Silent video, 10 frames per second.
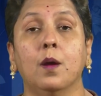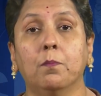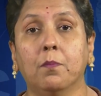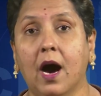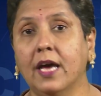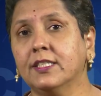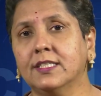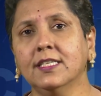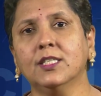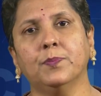
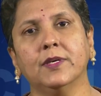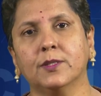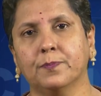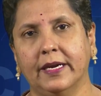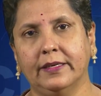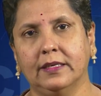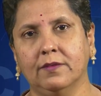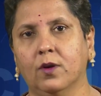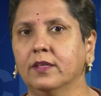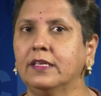Marxist
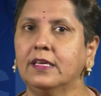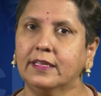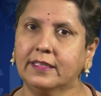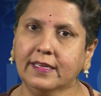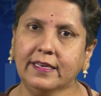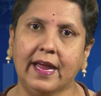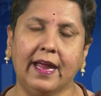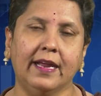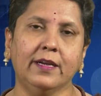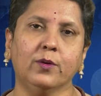perspective, on the other
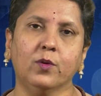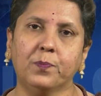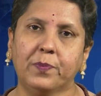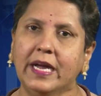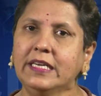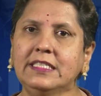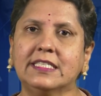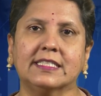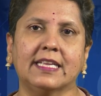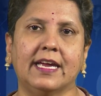hand,
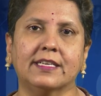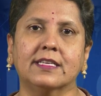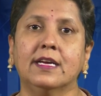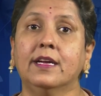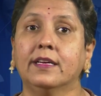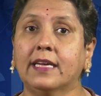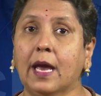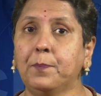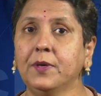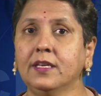opines that
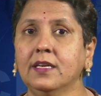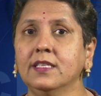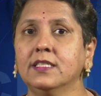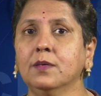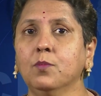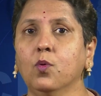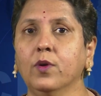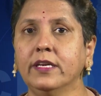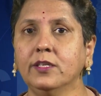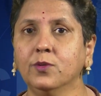capitalism,
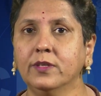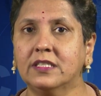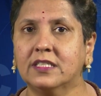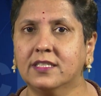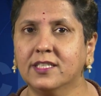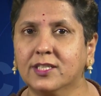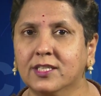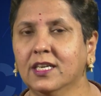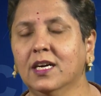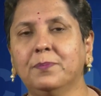owing to its
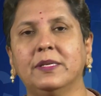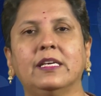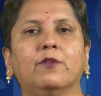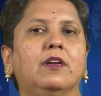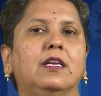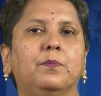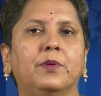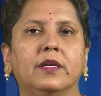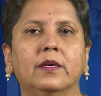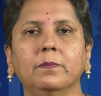disturbed
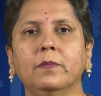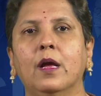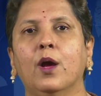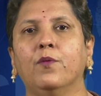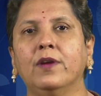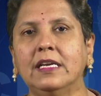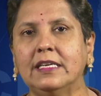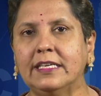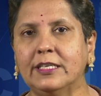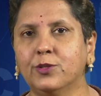equilibrium, will
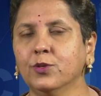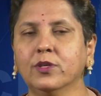lead to